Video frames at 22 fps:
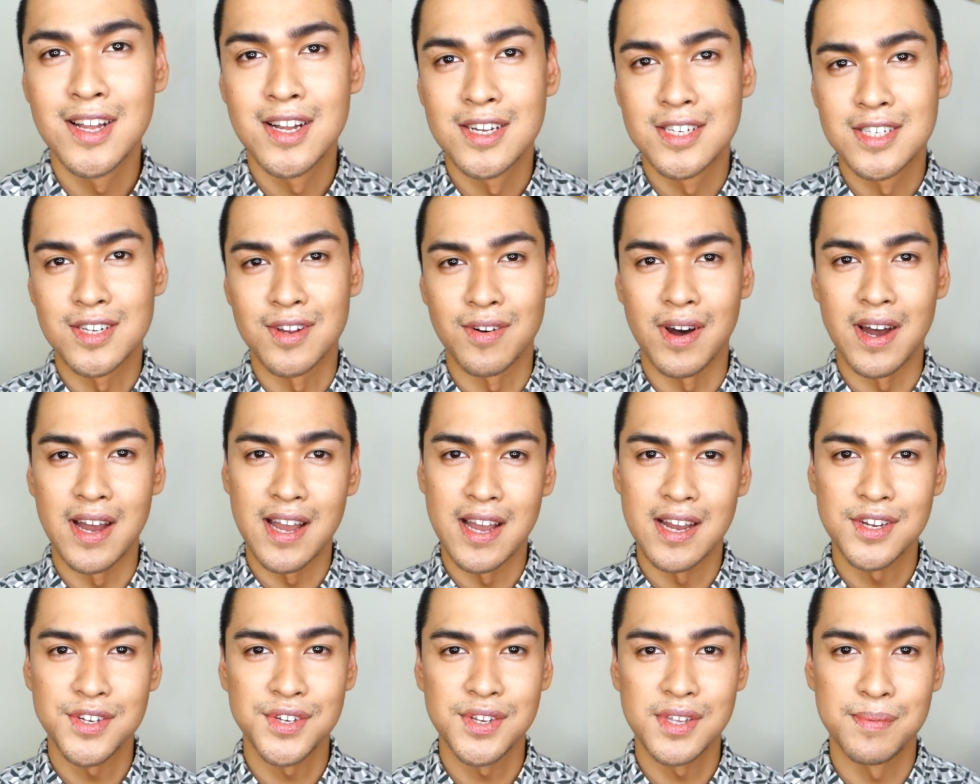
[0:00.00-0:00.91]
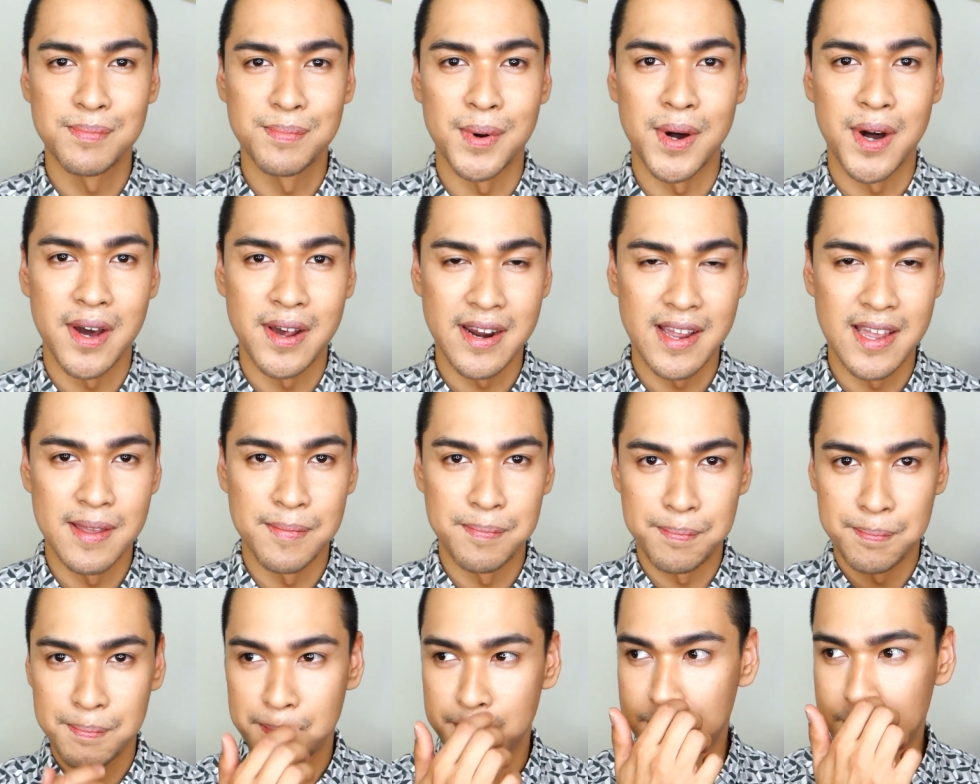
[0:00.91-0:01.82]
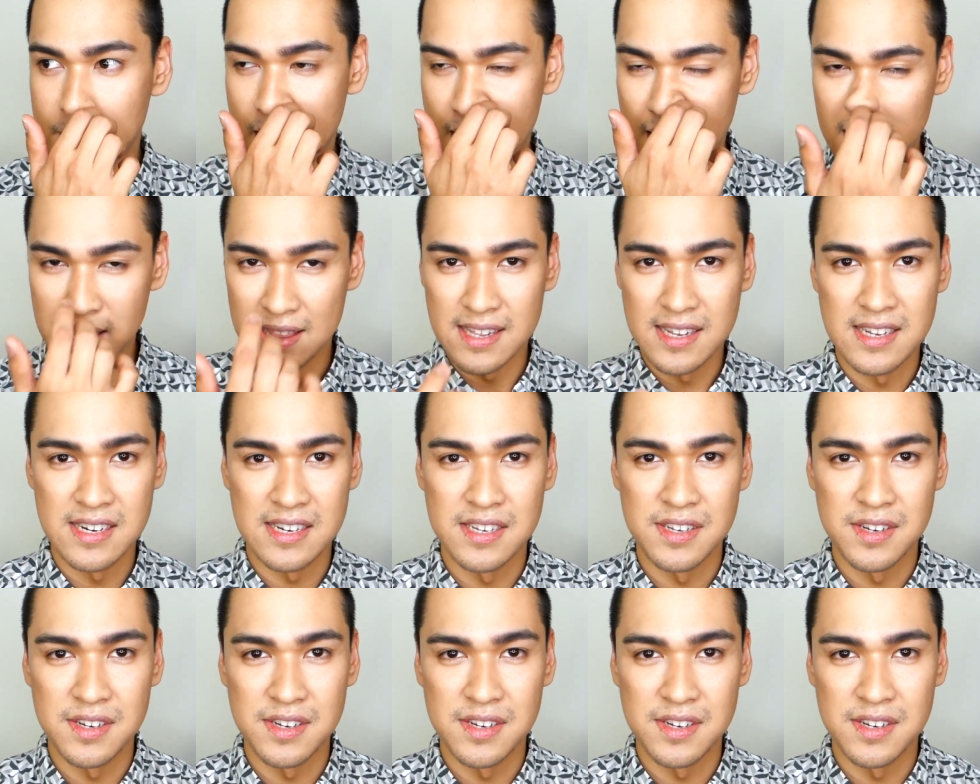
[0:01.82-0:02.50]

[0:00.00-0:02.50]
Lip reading: So I actually bought a palette,